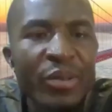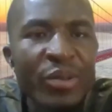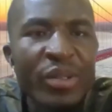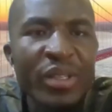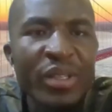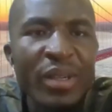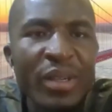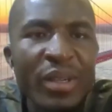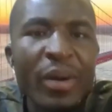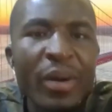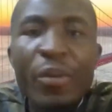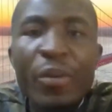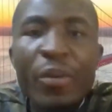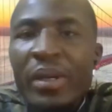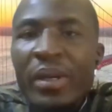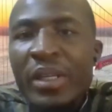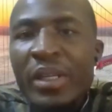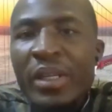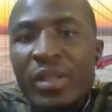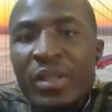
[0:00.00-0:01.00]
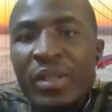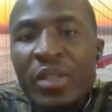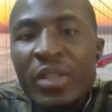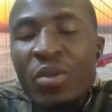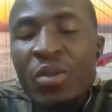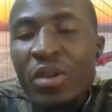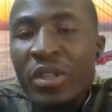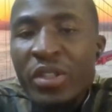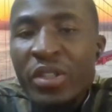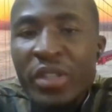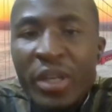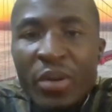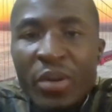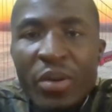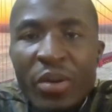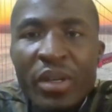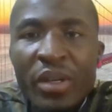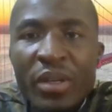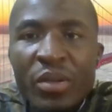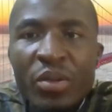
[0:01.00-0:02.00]
this call is
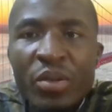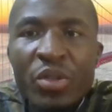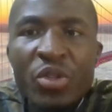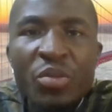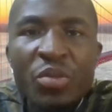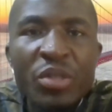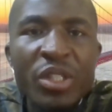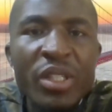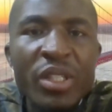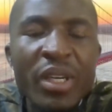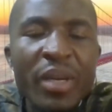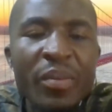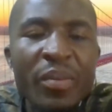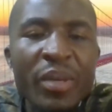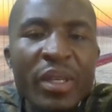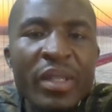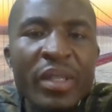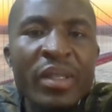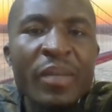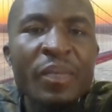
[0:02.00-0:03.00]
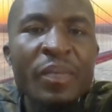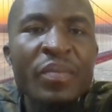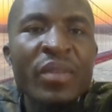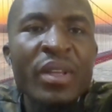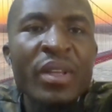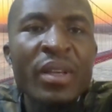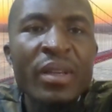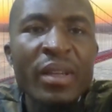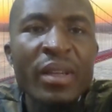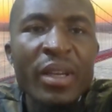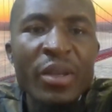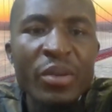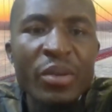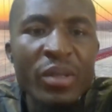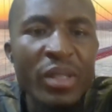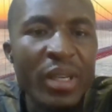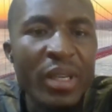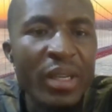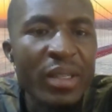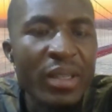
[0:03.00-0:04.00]
recorded, so it will be shared, please. Then
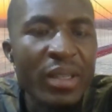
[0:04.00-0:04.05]
you can